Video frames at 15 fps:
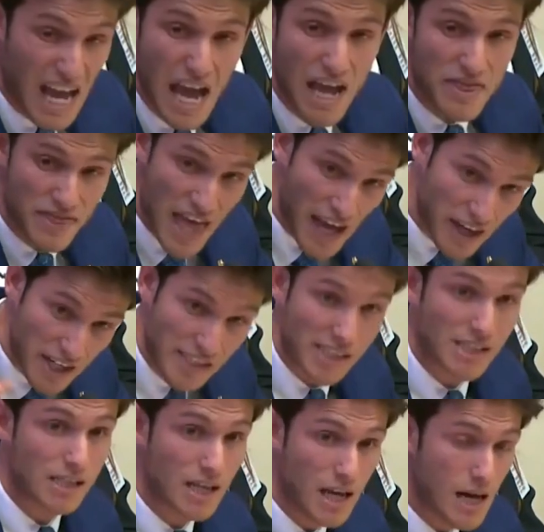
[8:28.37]
And that
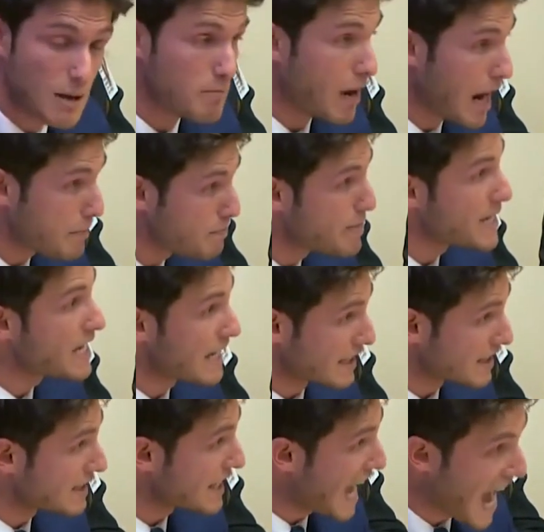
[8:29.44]
is my
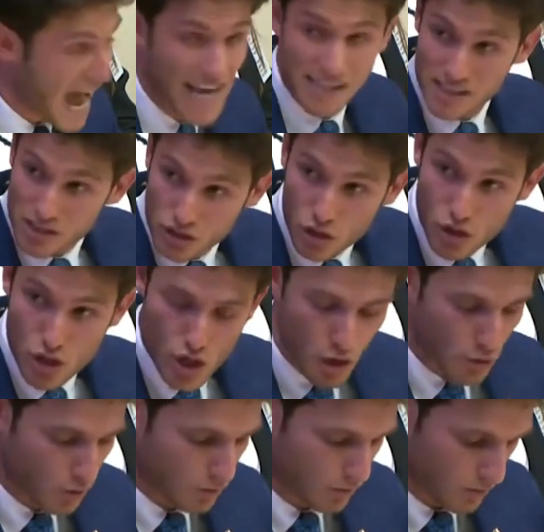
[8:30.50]
biggest ask to
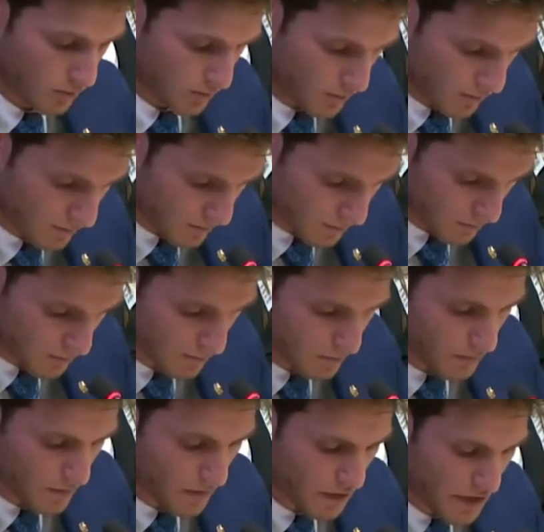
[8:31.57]
you,
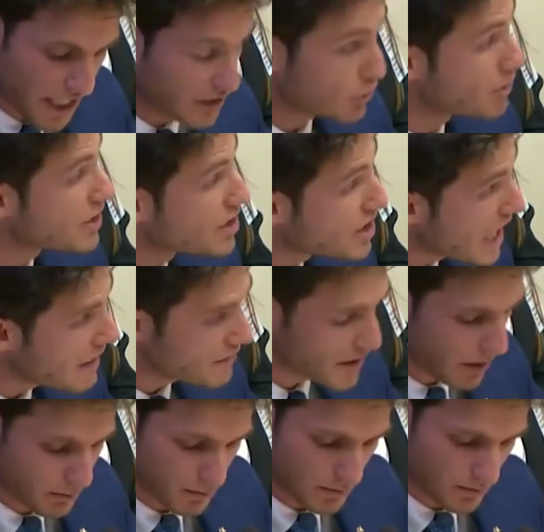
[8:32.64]
that you save
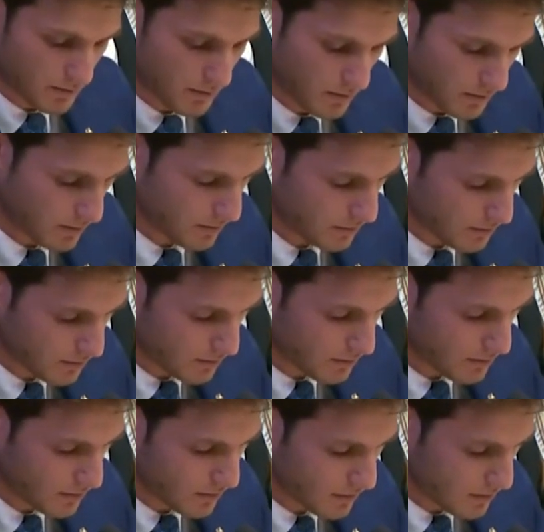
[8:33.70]
them,
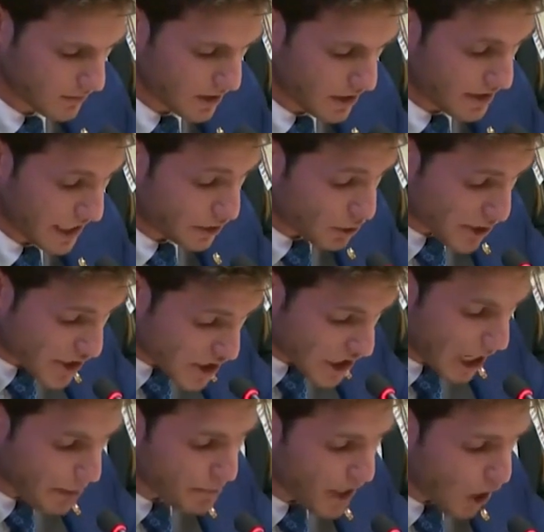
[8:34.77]
that you
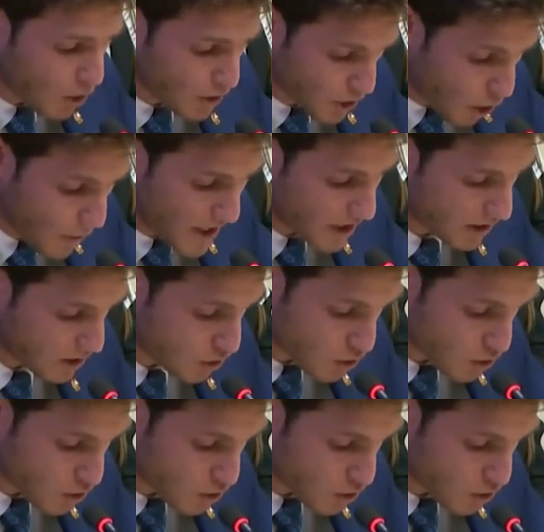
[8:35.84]
stop the ongoing